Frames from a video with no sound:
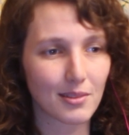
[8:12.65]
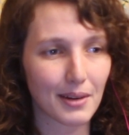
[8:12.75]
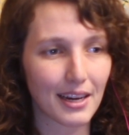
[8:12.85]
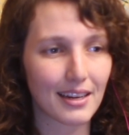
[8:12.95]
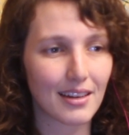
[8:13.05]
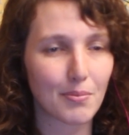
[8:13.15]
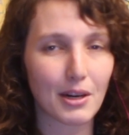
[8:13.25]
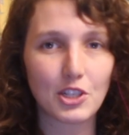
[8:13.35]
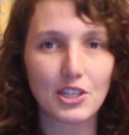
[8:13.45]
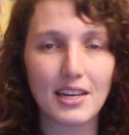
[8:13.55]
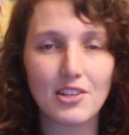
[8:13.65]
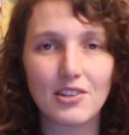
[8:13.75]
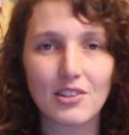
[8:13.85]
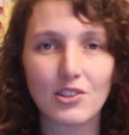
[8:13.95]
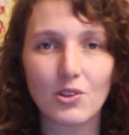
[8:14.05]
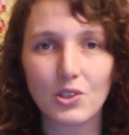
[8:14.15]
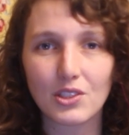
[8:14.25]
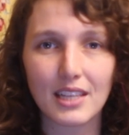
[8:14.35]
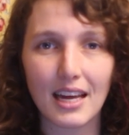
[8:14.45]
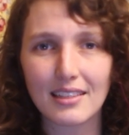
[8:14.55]
by changing your social
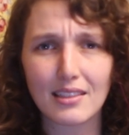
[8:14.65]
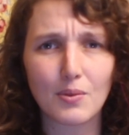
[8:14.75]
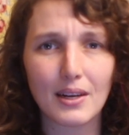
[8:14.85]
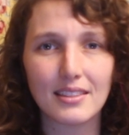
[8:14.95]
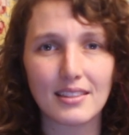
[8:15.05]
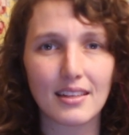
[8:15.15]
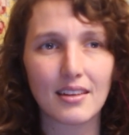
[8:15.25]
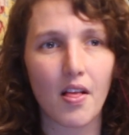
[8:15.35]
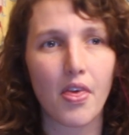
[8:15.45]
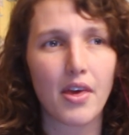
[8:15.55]
status in ways that